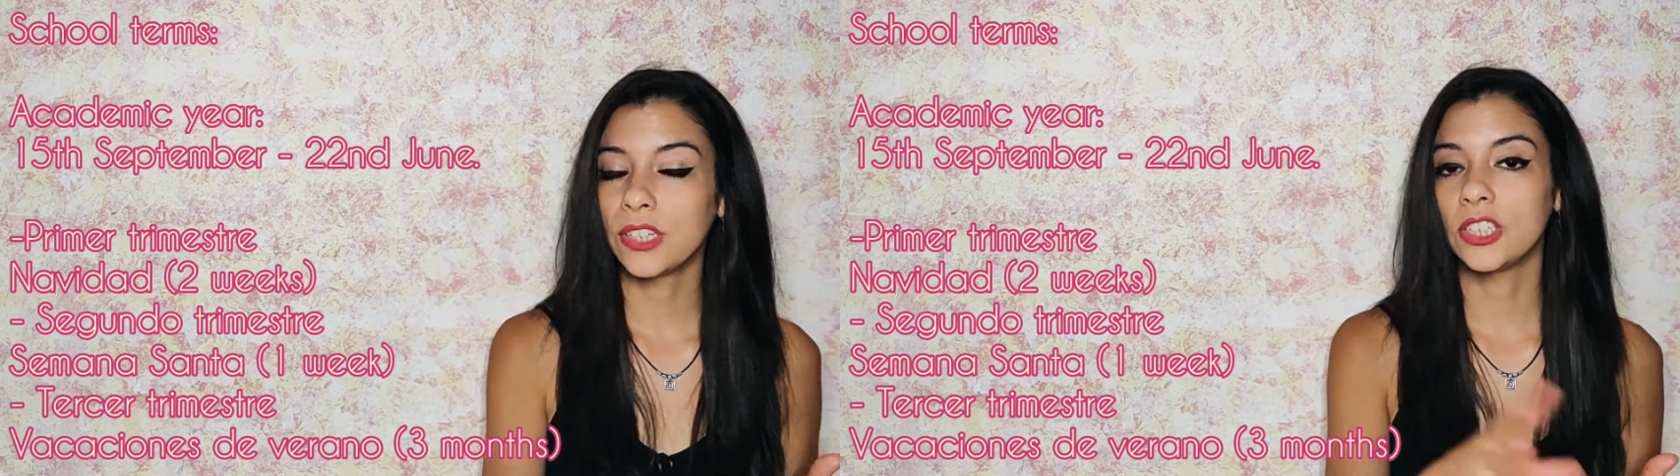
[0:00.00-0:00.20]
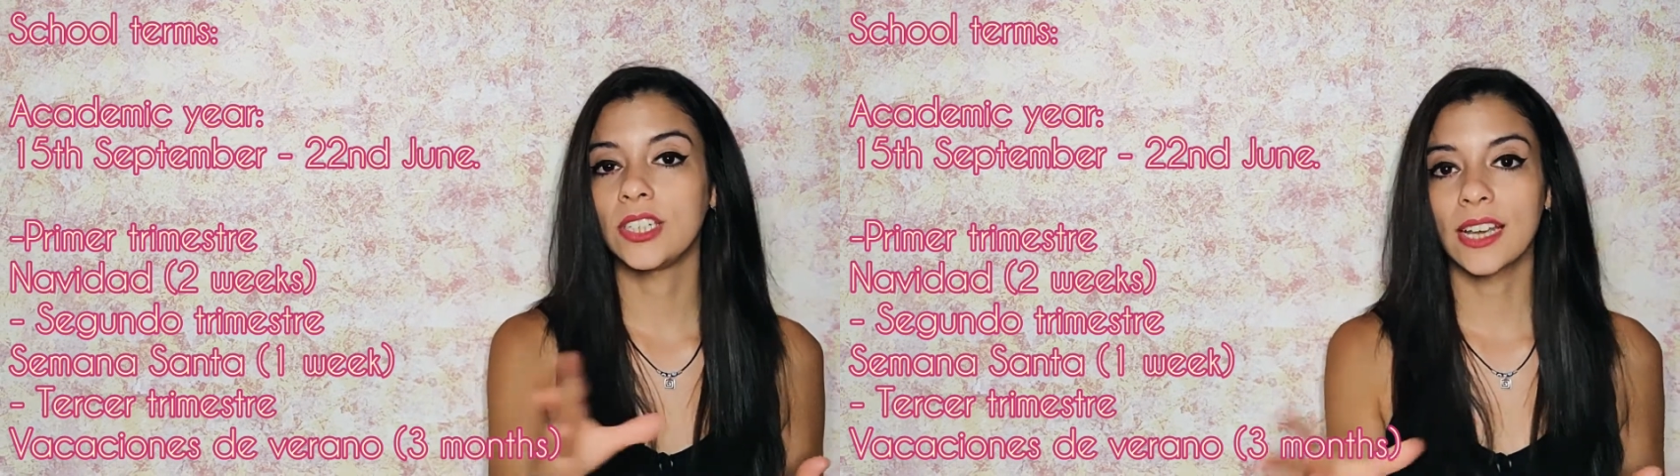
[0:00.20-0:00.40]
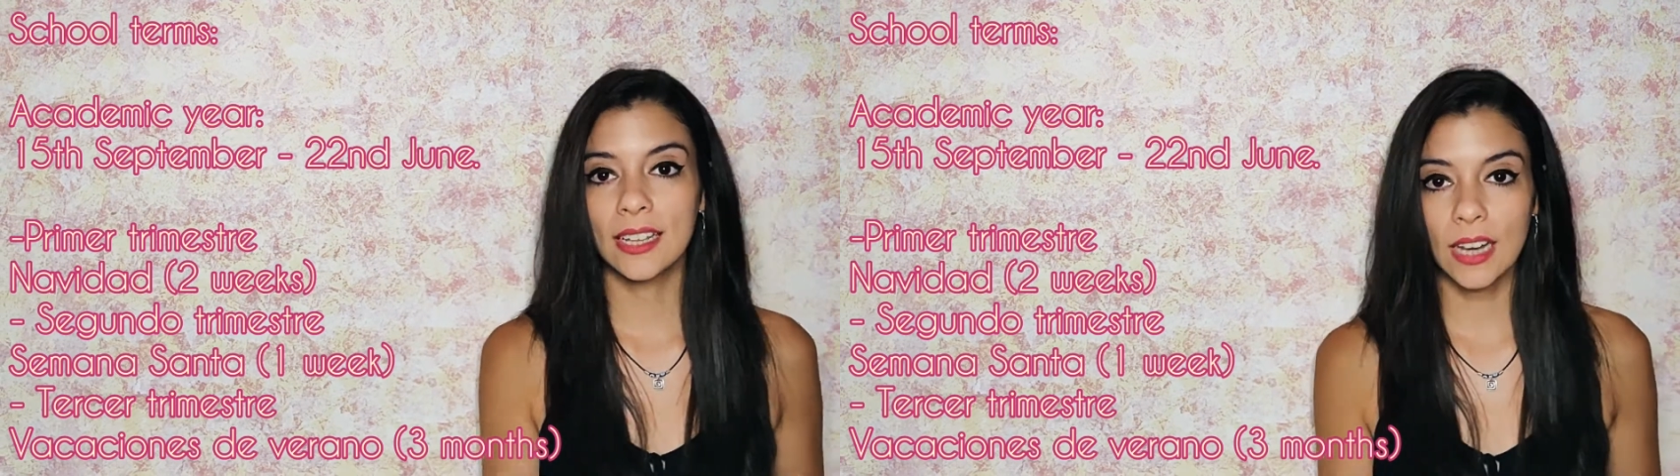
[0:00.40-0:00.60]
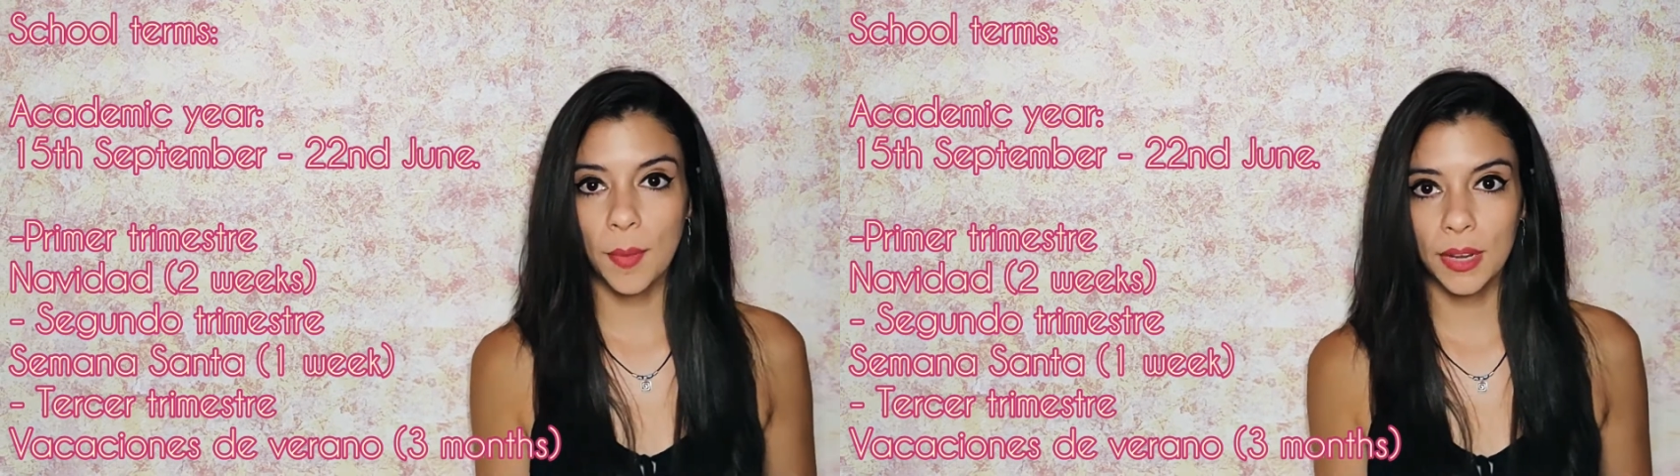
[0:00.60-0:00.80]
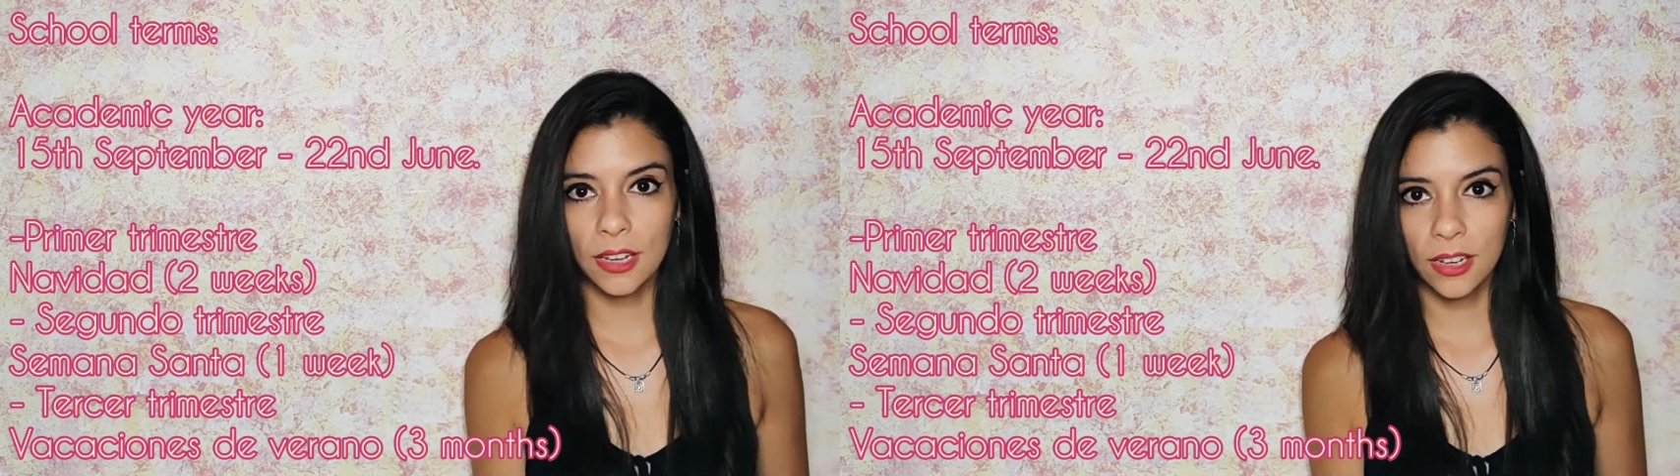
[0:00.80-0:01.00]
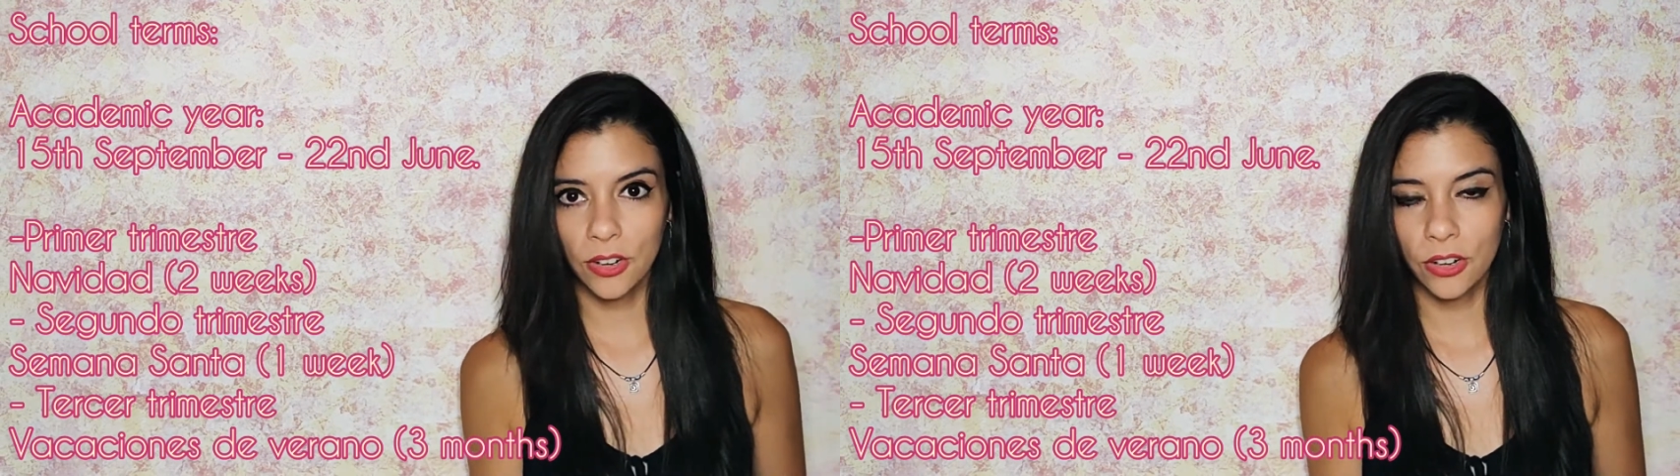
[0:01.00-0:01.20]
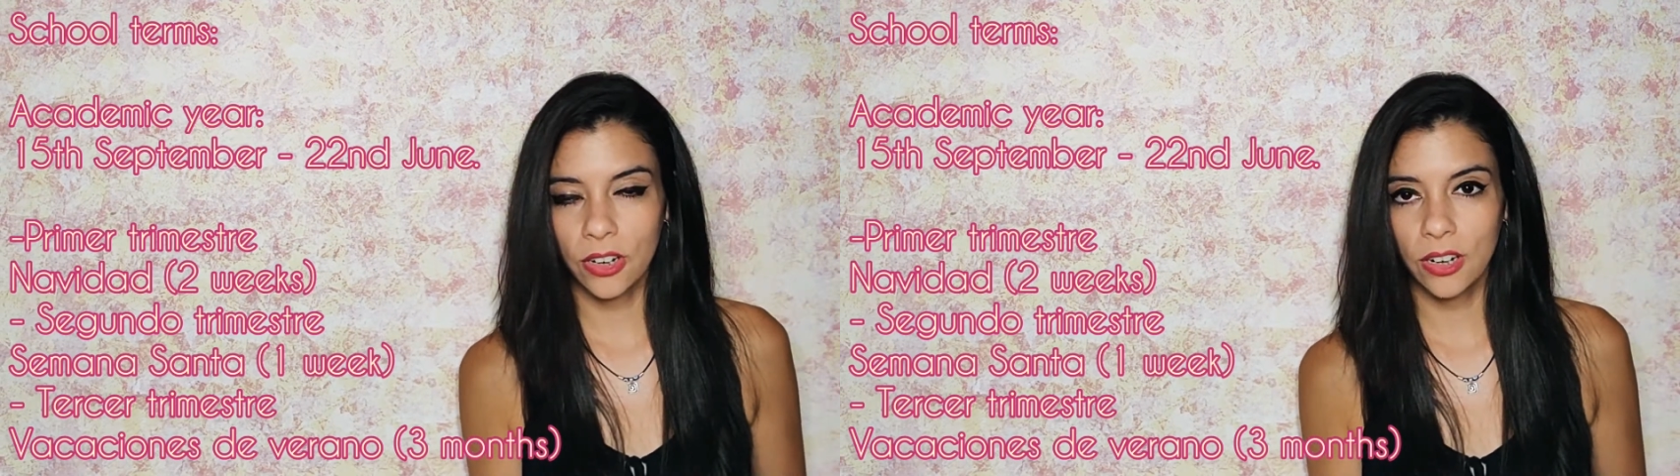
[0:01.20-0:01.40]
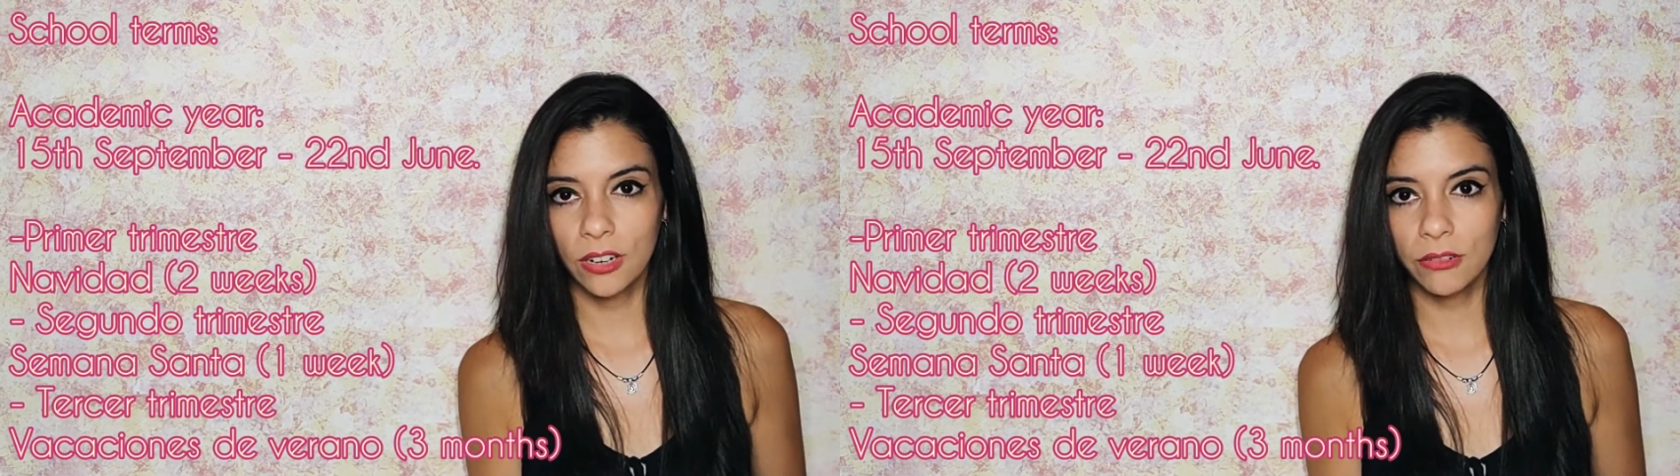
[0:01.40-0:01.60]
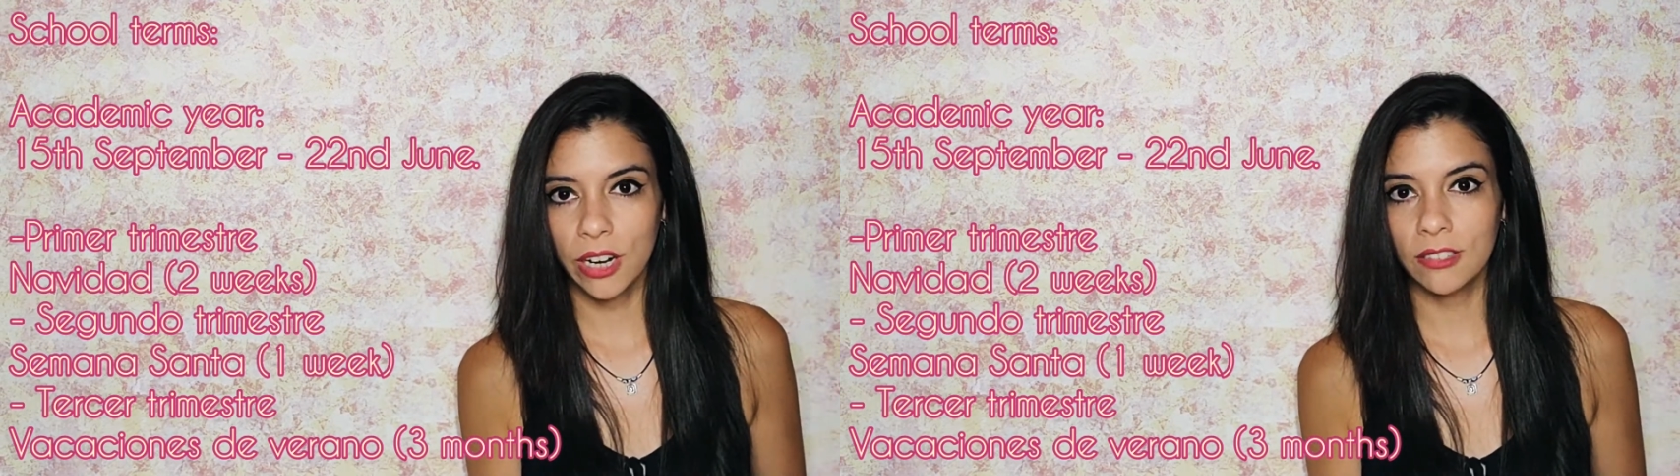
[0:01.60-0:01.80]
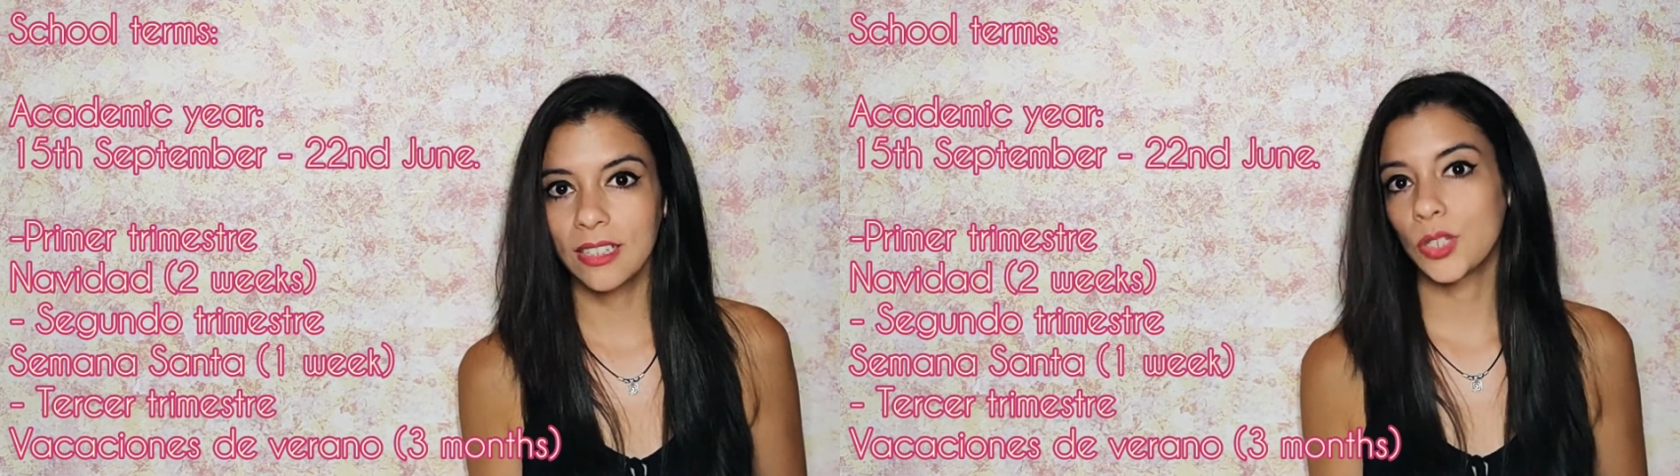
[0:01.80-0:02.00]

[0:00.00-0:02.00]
finish the academic year around